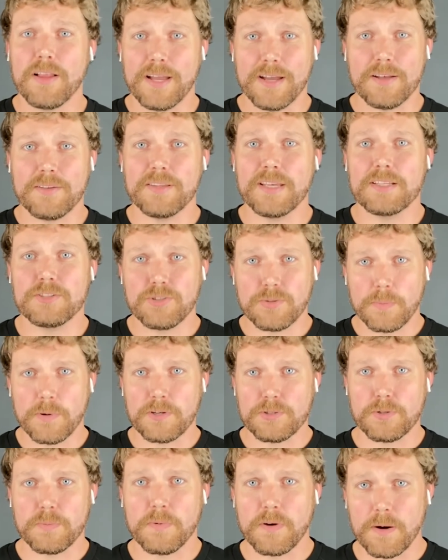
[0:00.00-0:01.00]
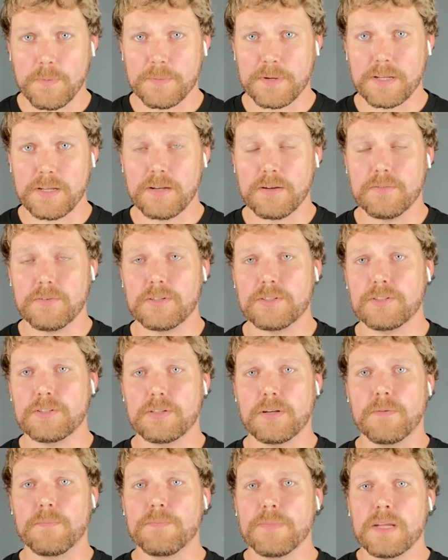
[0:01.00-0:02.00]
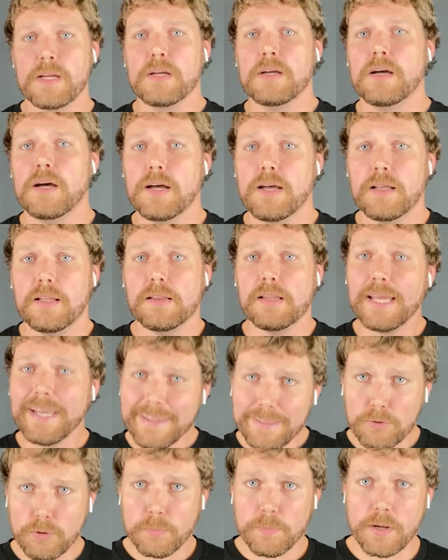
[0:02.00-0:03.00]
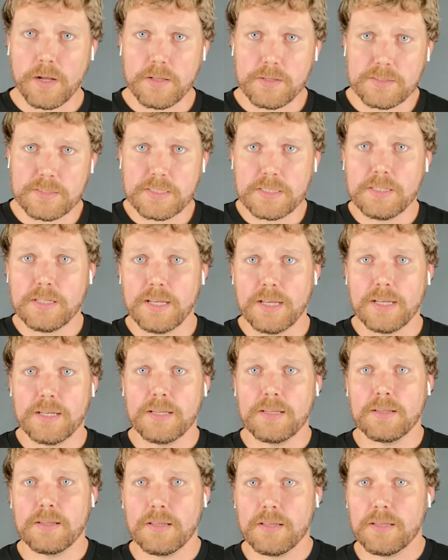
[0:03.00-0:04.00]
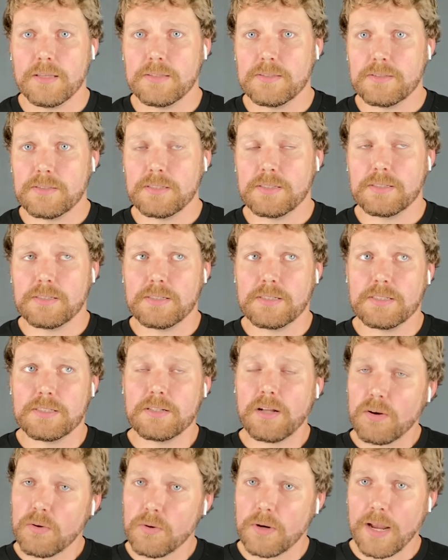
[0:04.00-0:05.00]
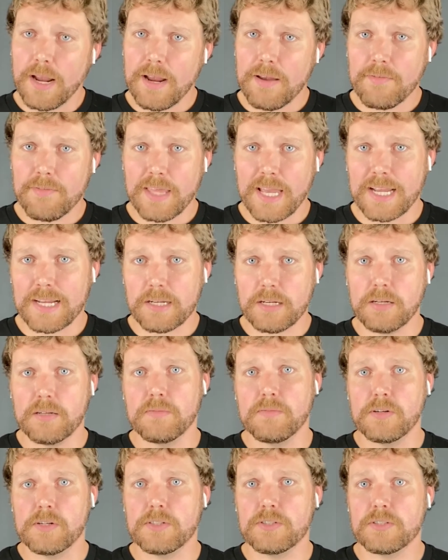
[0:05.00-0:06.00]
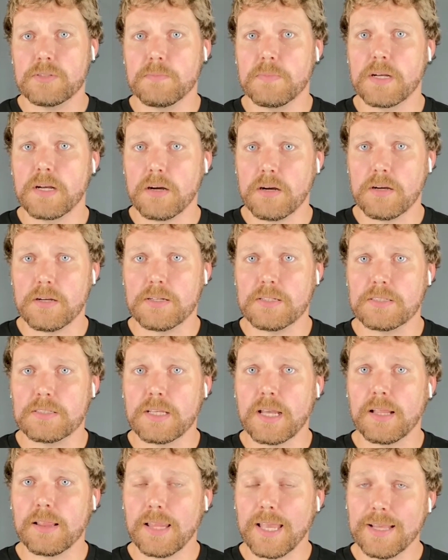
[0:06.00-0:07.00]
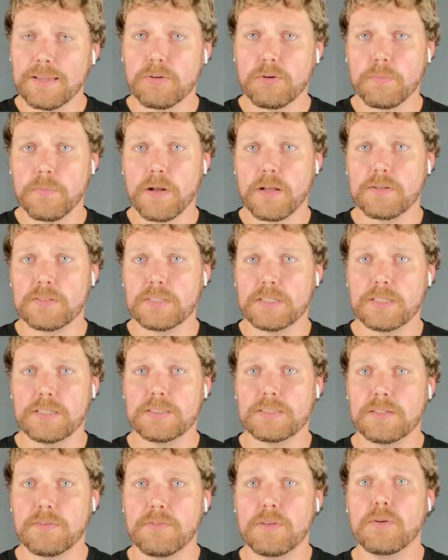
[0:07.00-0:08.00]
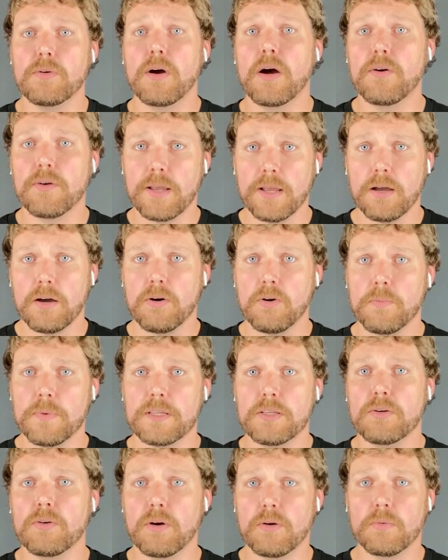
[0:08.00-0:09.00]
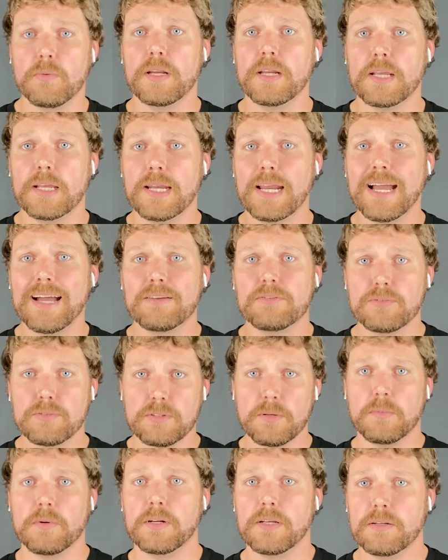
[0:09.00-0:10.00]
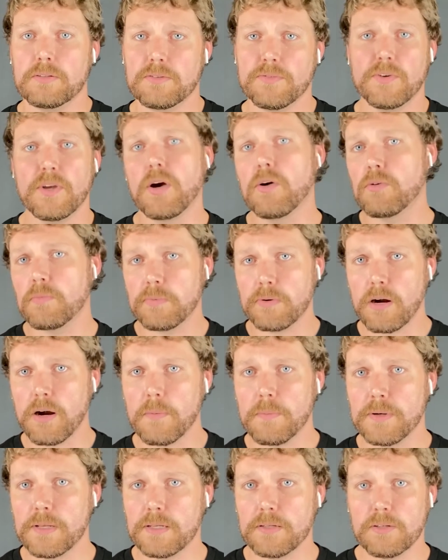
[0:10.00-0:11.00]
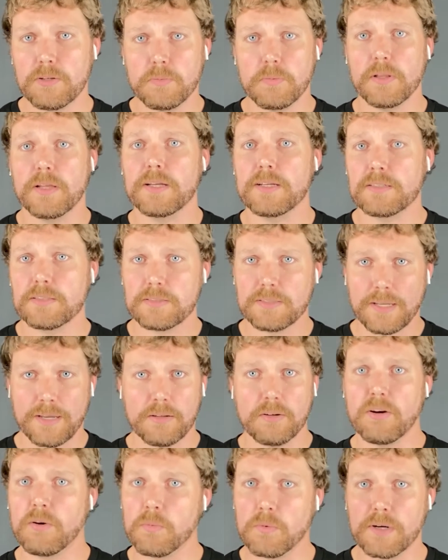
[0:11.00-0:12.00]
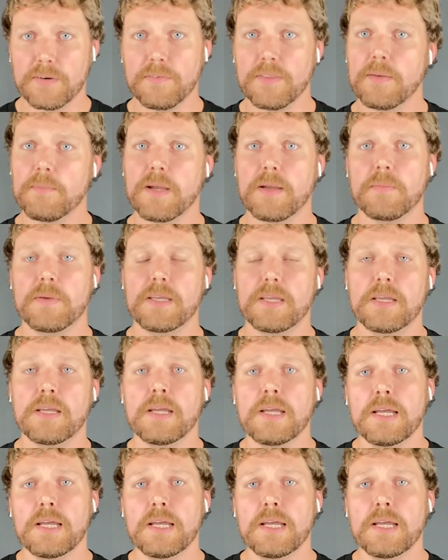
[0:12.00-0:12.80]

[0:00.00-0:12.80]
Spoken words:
out, that's your personal property coverage. So a landlord policy is not going to have that coverage, because a landlord policy is if you own a home and you are renting it out to someone else. If you own a property, a duplex, townhome, whatever that may be,